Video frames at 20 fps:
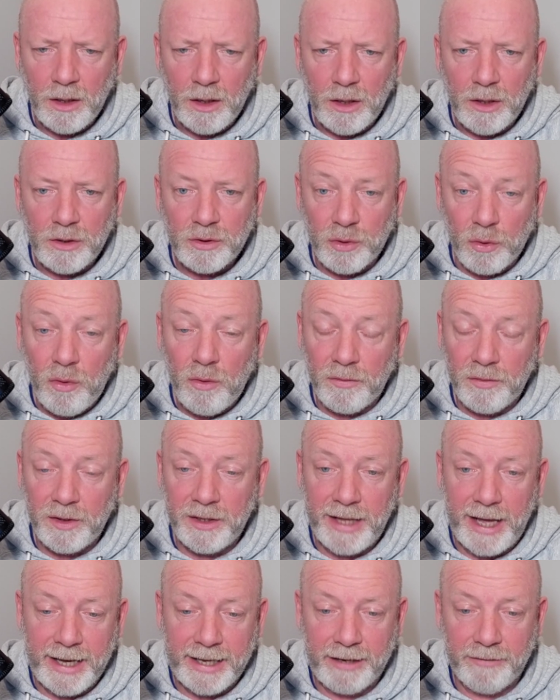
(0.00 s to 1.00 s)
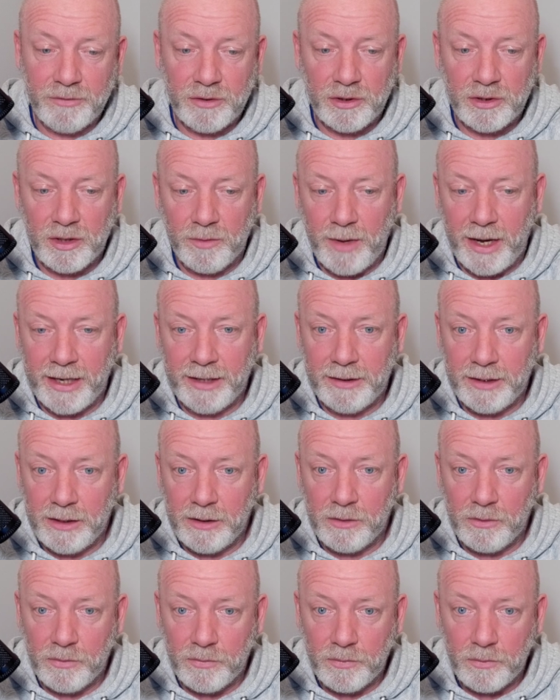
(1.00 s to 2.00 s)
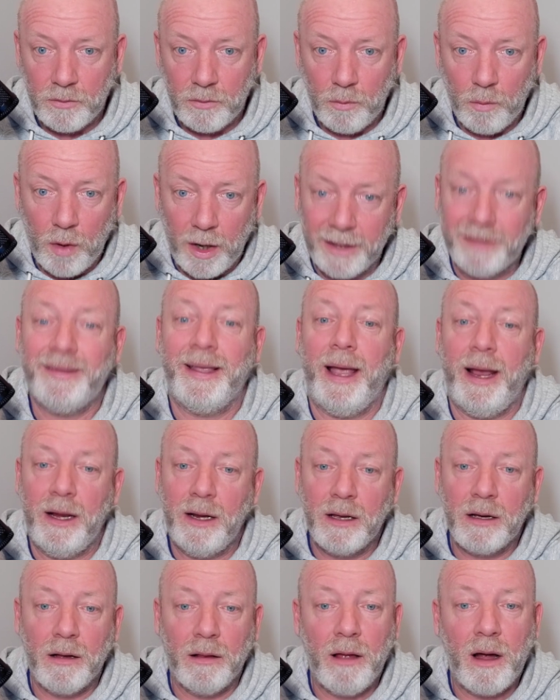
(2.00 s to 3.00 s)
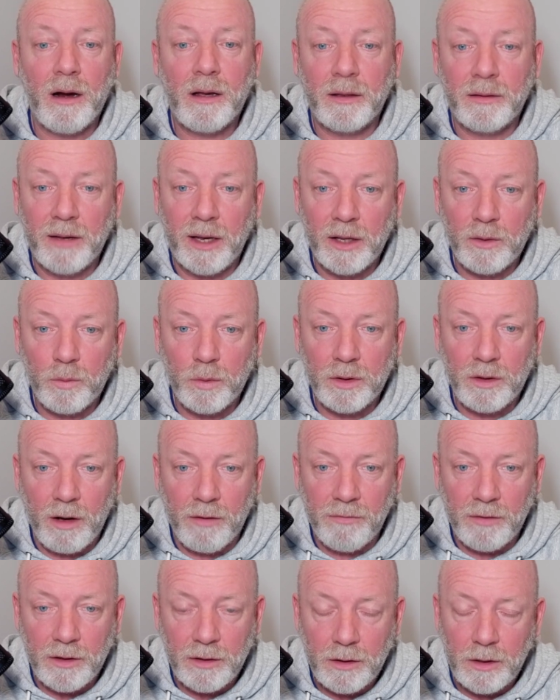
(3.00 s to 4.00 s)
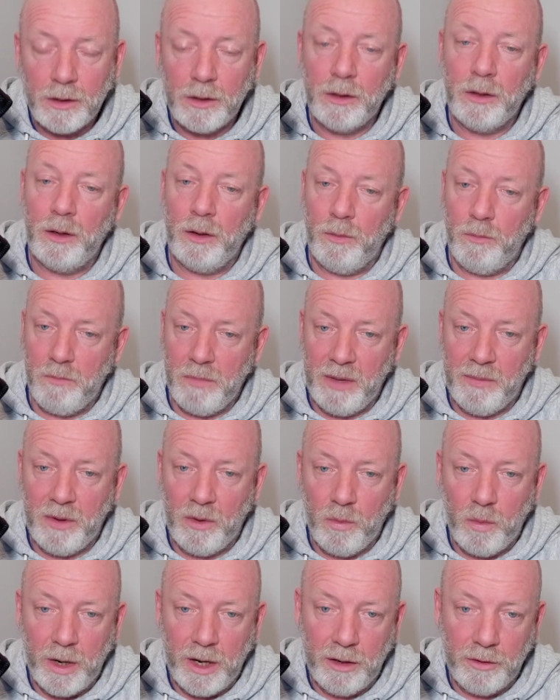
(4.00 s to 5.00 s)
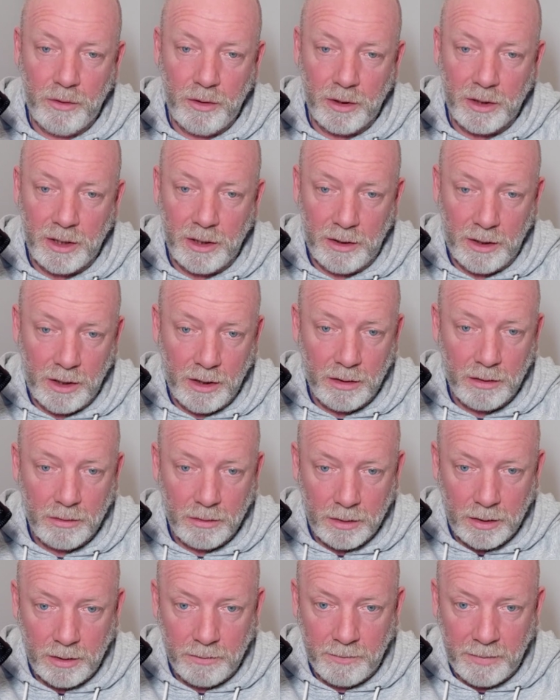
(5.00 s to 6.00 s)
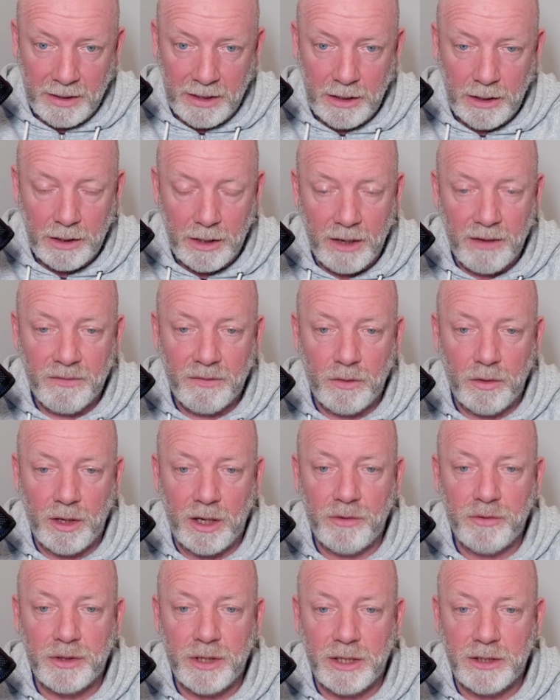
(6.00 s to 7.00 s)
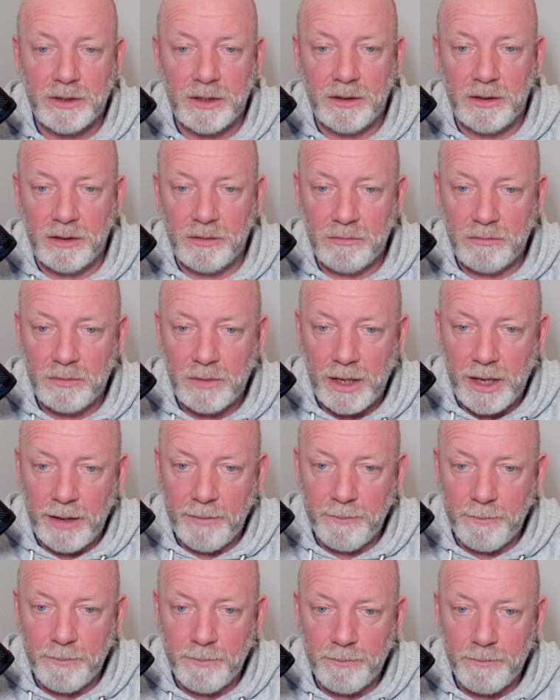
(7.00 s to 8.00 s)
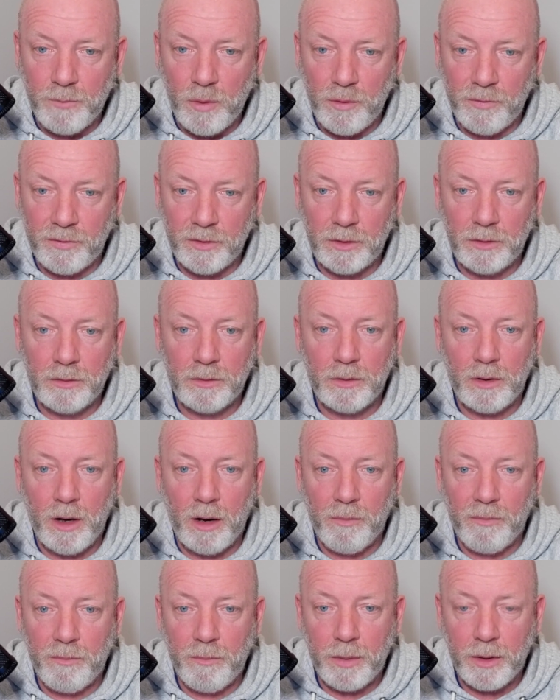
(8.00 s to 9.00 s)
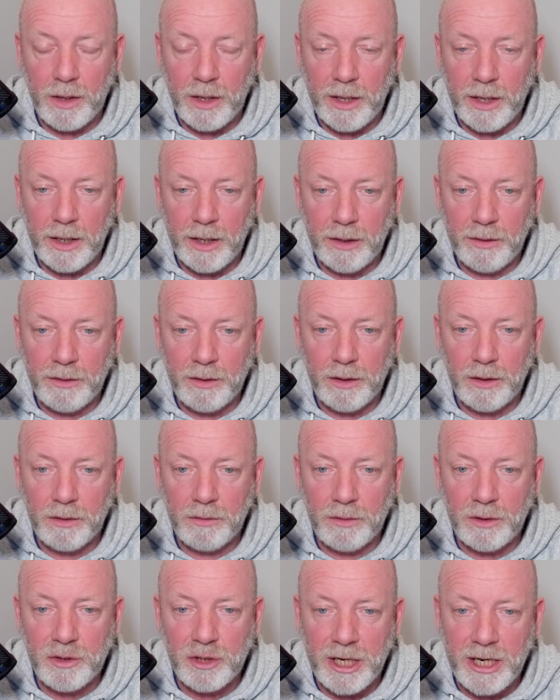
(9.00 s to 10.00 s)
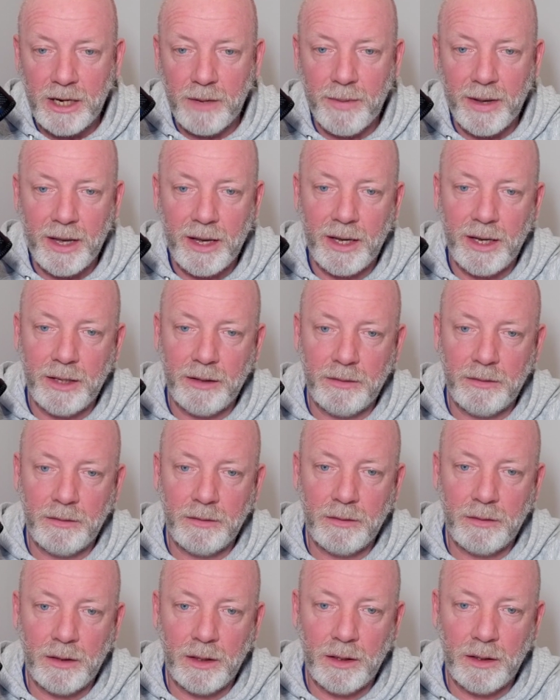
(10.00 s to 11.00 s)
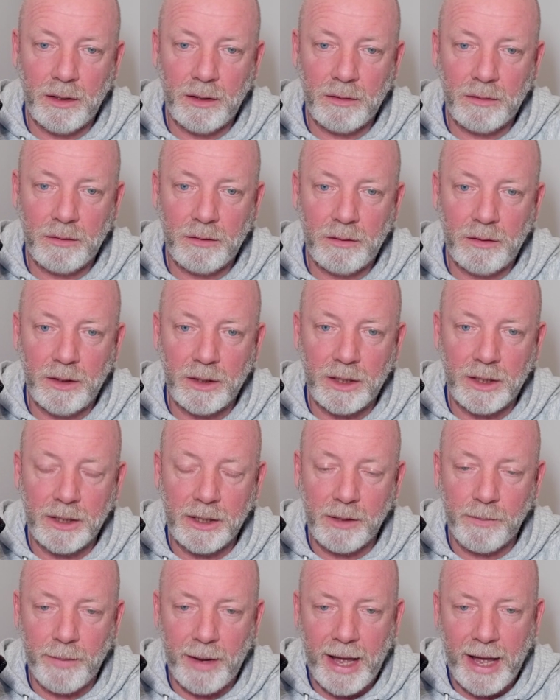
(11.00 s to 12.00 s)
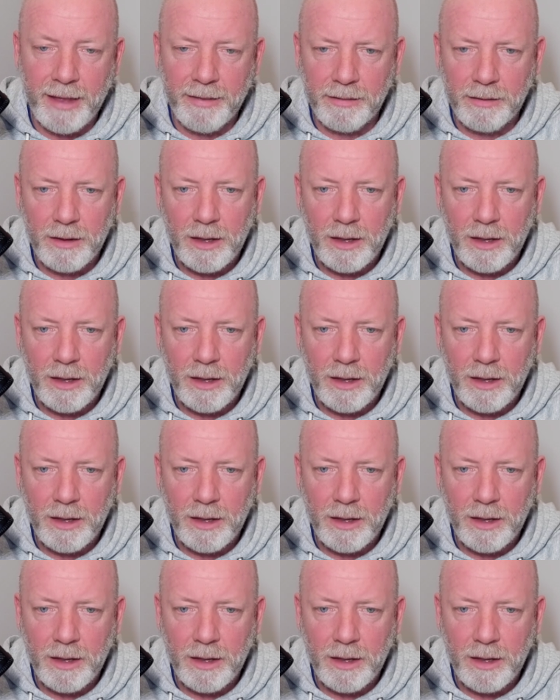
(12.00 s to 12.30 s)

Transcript: So hopefully that gives you some idea of what a technical architect would cover, maybe where your career could be if you're interested in moving up the chain a bit in the career path.